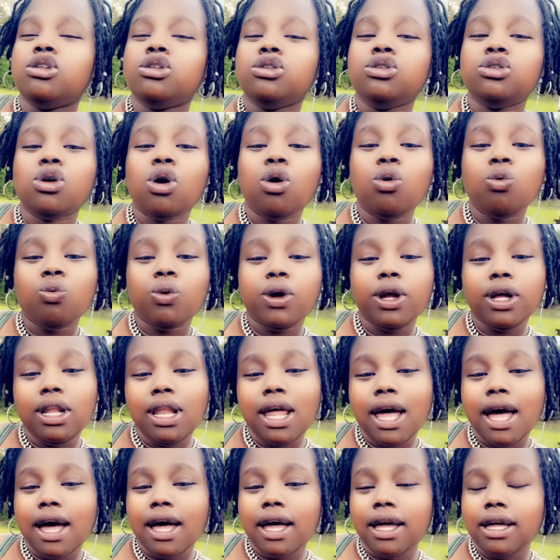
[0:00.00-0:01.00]
don't
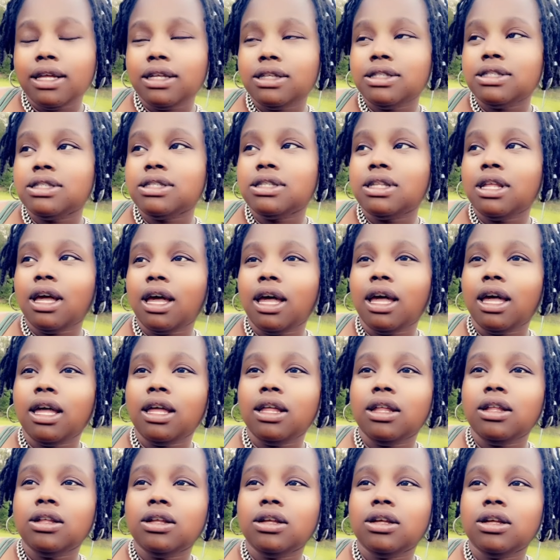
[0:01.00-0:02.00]
realize
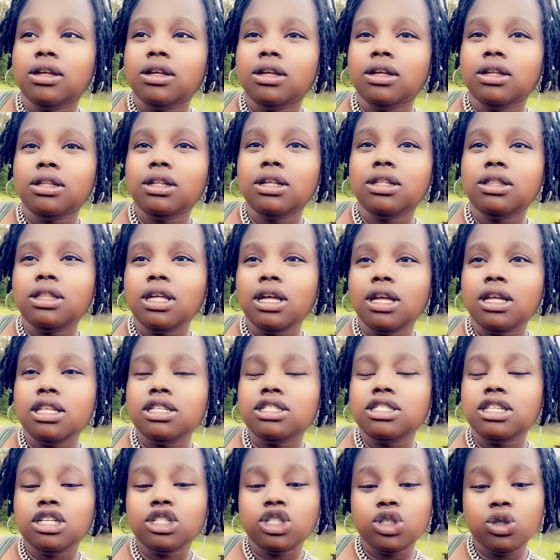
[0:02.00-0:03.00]
that the
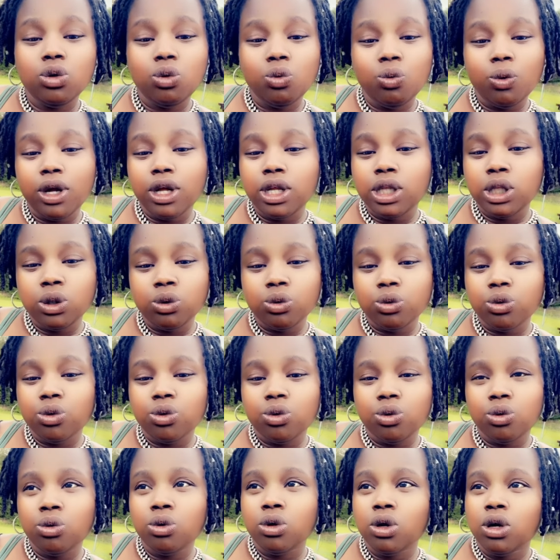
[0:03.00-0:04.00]
things that you went
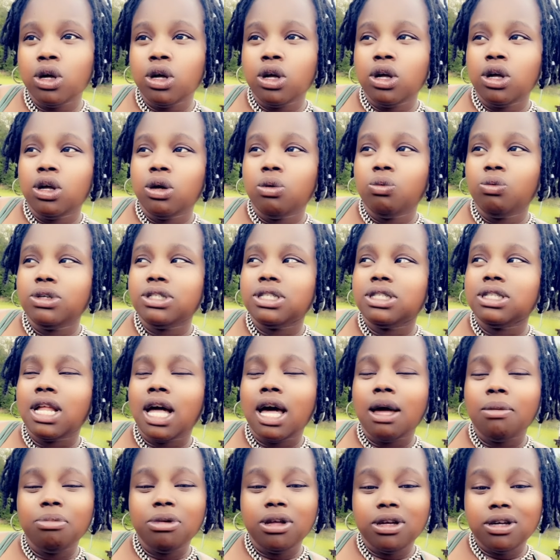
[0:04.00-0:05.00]
through was
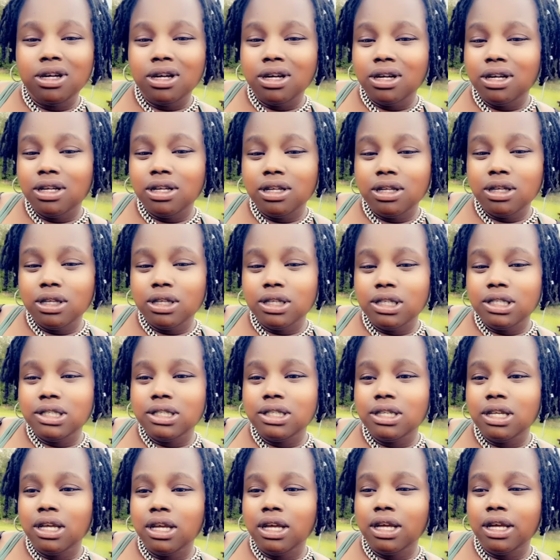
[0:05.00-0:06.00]
not
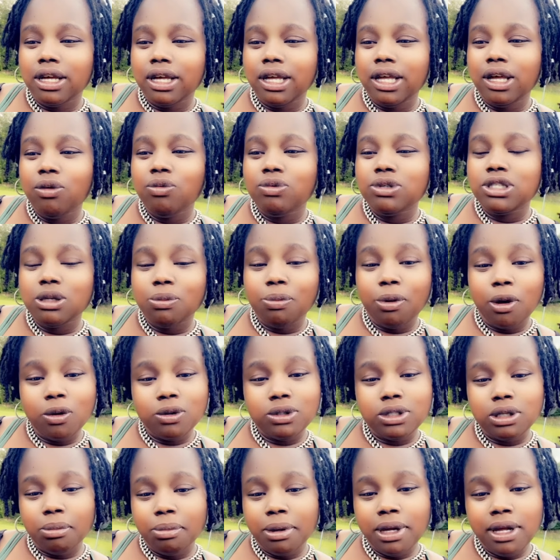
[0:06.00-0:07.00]
because it was
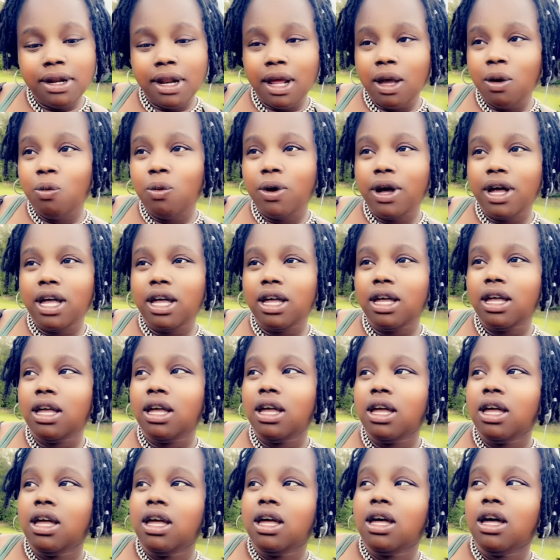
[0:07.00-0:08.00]
supposed to be that way.
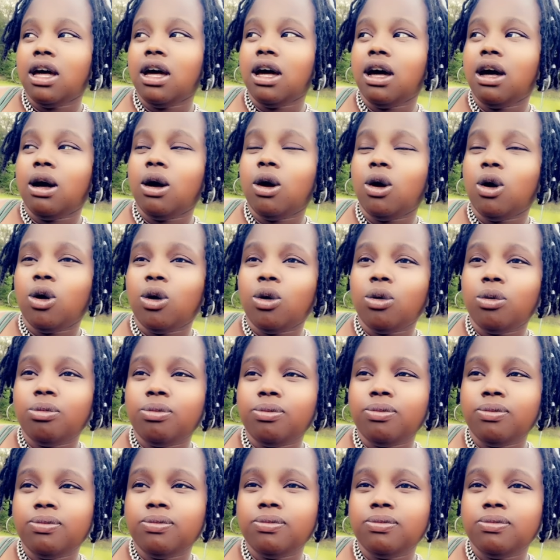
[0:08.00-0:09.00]

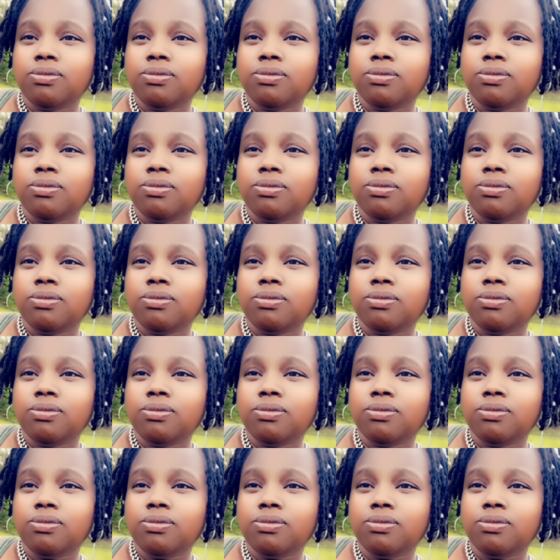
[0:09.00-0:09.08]
Um,